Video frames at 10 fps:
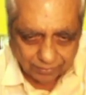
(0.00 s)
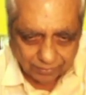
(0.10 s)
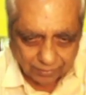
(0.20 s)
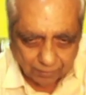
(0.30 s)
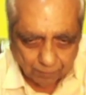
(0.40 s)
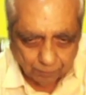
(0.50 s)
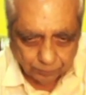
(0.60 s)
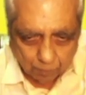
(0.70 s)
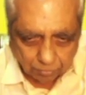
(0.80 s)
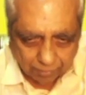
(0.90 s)

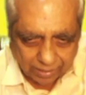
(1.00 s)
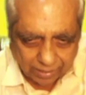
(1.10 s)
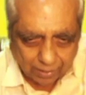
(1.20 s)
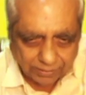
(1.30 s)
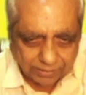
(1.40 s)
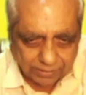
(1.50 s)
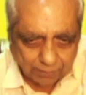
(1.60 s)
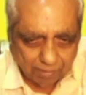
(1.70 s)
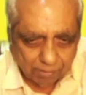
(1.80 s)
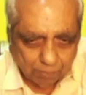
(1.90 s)
1 multiplied by
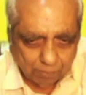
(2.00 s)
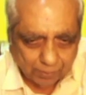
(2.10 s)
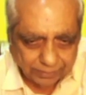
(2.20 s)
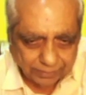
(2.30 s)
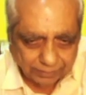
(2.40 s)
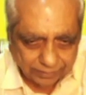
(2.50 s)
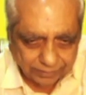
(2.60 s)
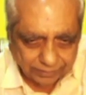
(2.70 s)
percentage error in